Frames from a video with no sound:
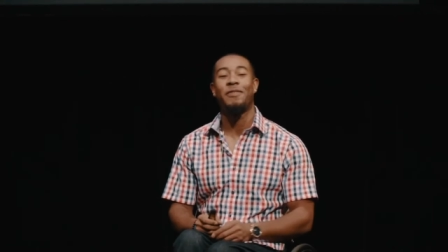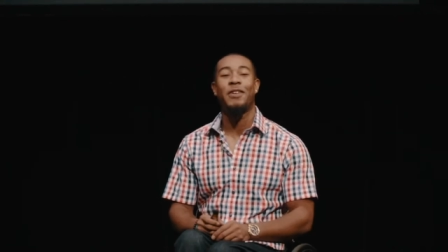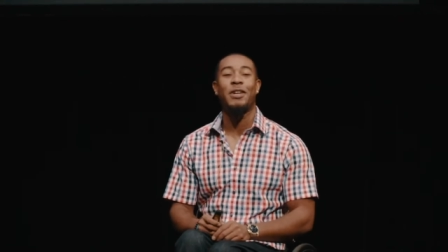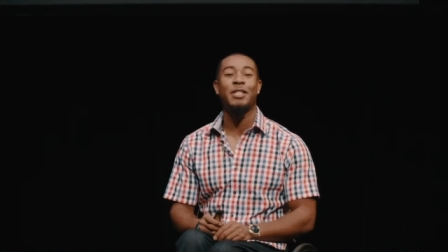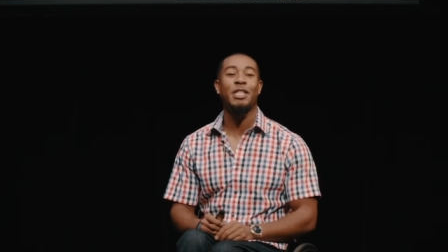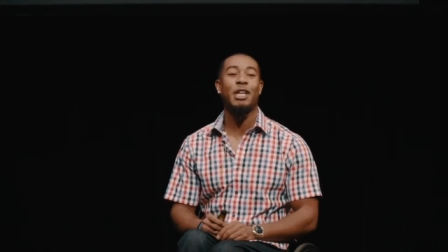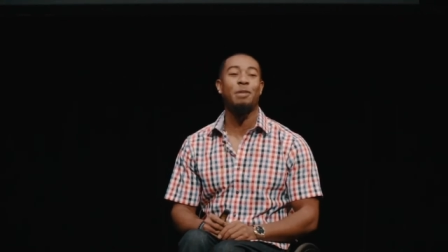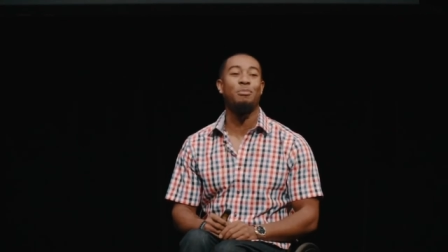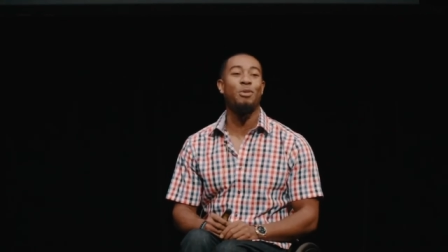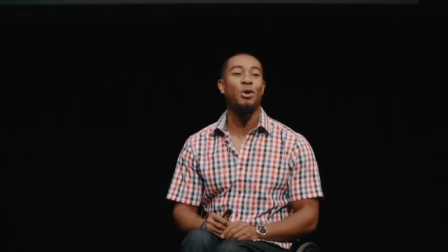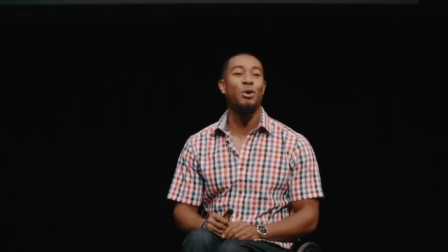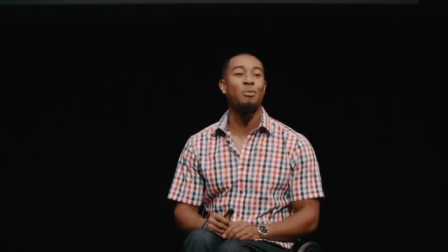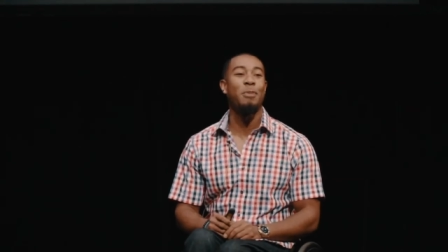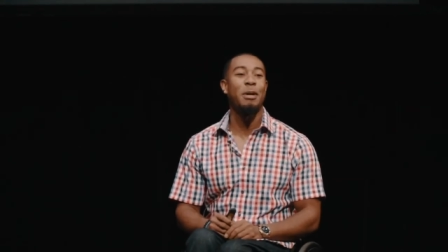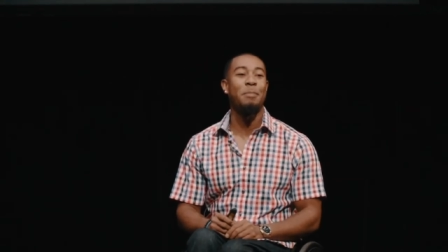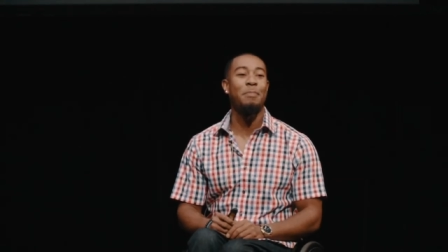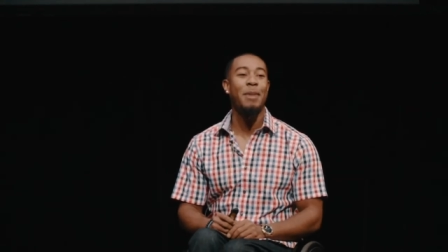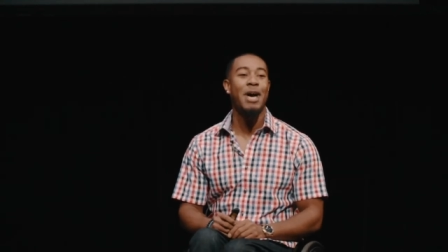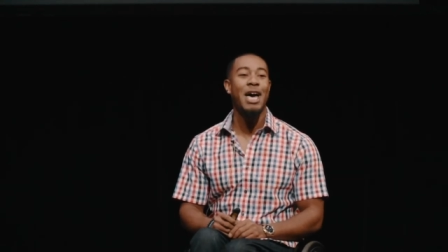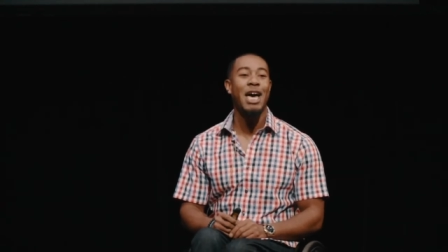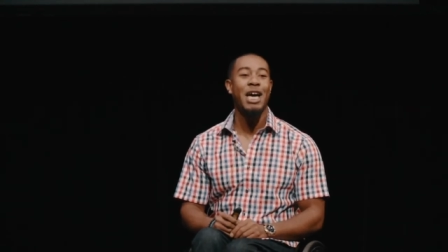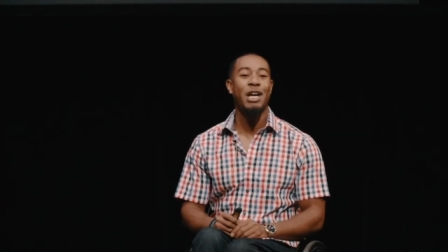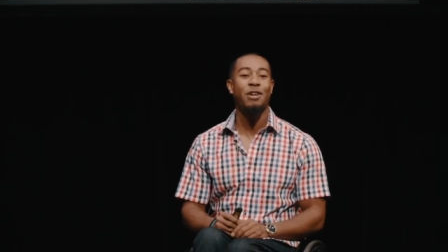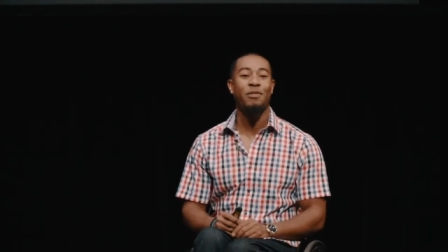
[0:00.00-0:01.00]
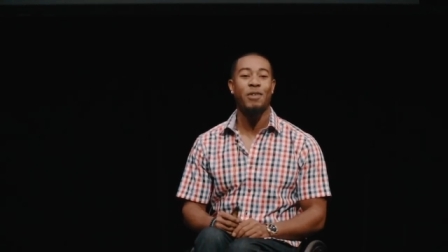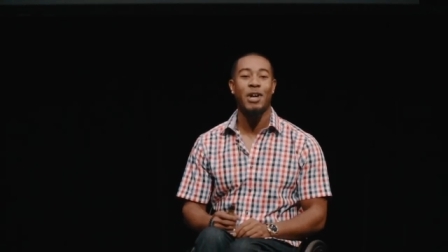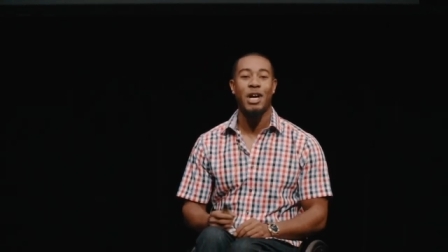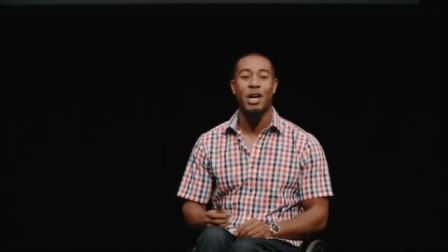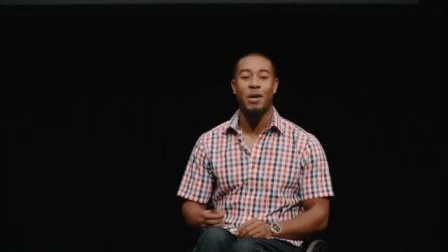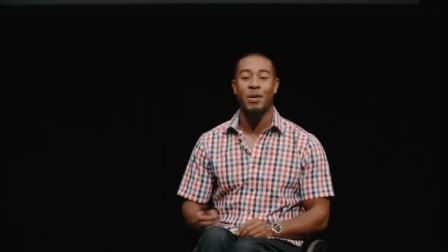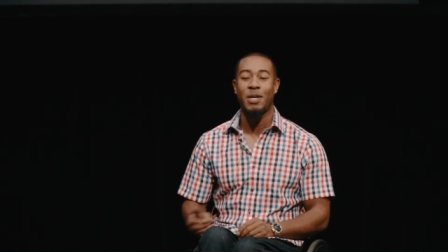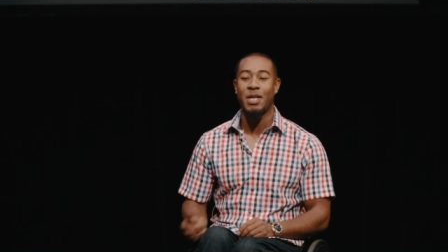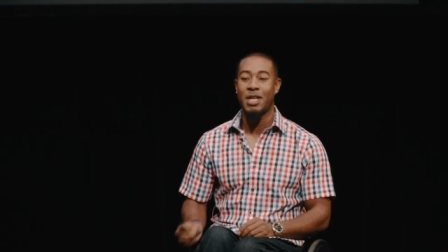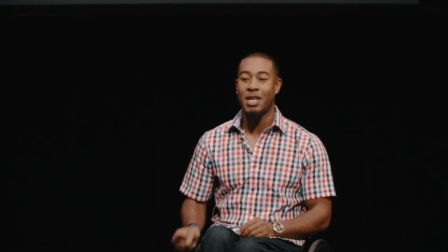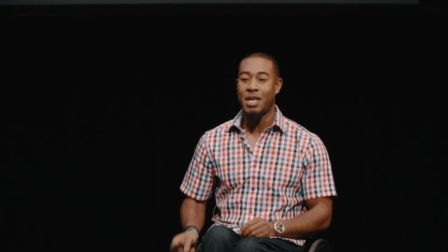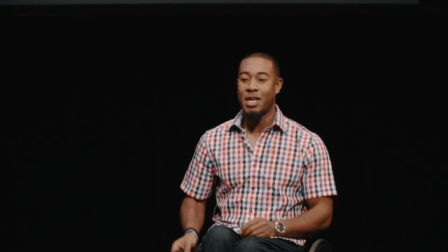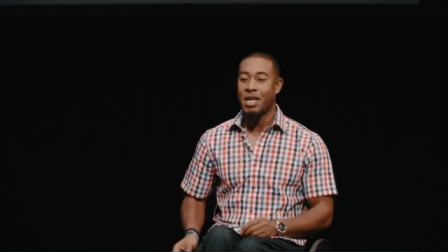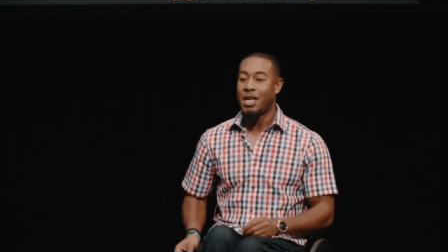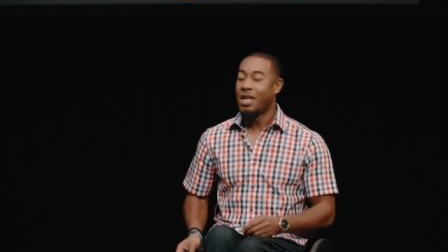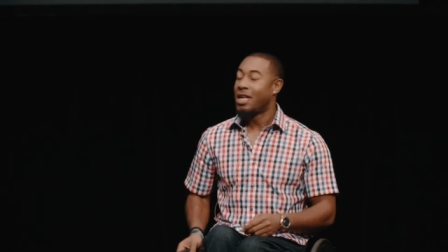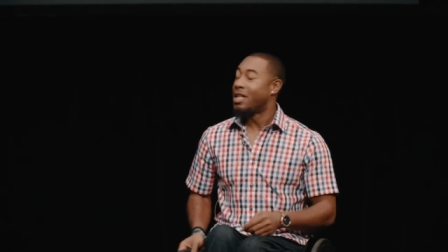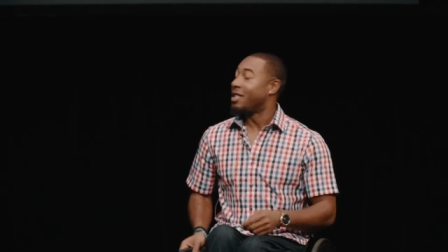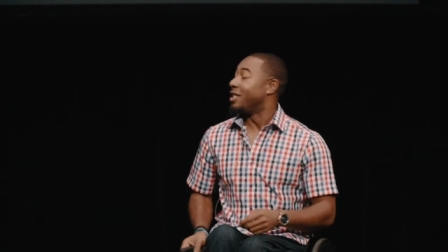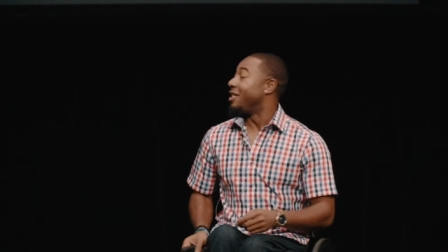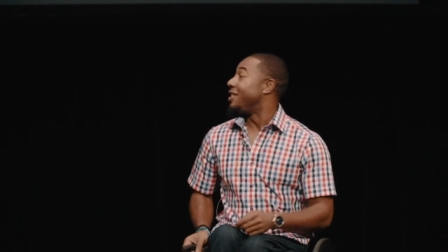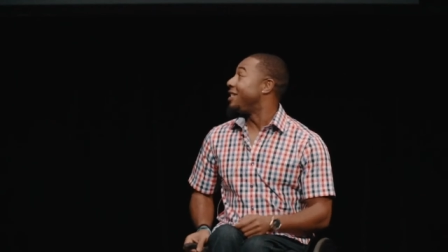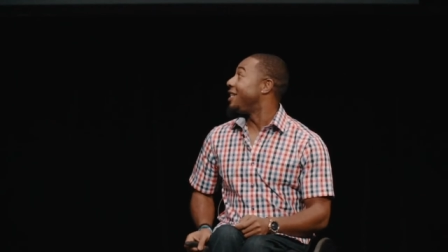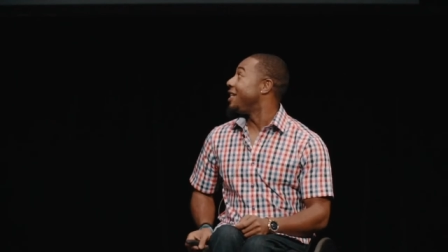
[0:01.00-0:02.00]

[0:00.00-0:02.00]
I found that I broke my back around the